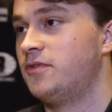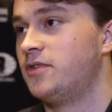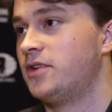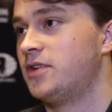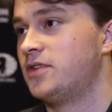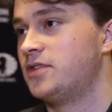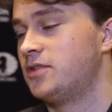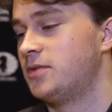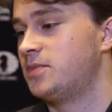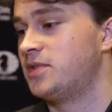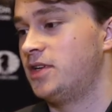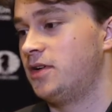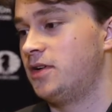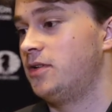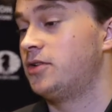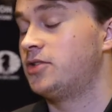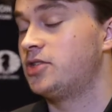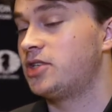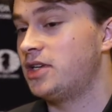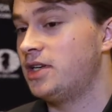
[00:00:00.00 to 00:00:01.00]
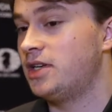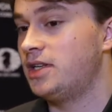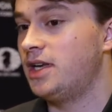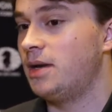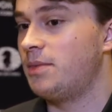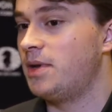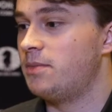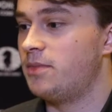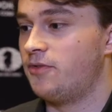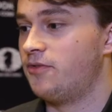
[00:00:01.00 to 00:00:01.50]
And also psychologically, I
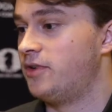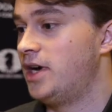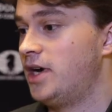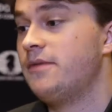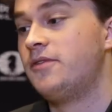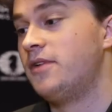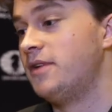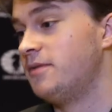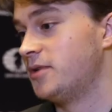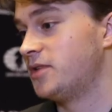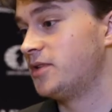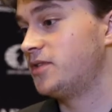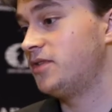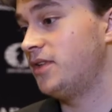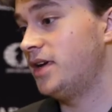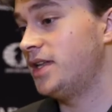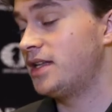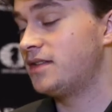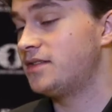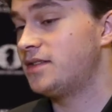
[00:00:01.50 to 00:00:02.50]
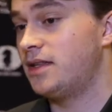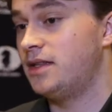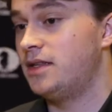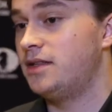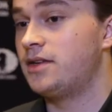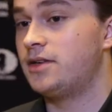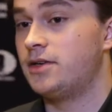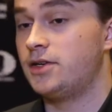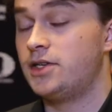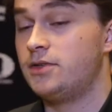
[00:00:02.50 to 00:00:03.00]
mean, before everything was fine and suddenly
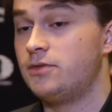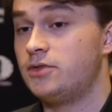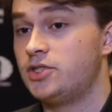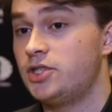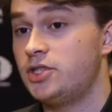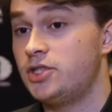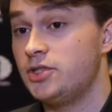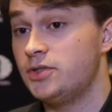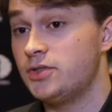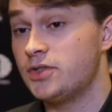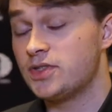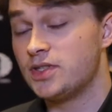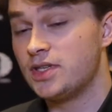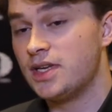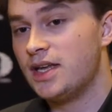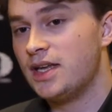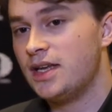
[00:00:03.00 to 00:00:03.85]
there are huge issues.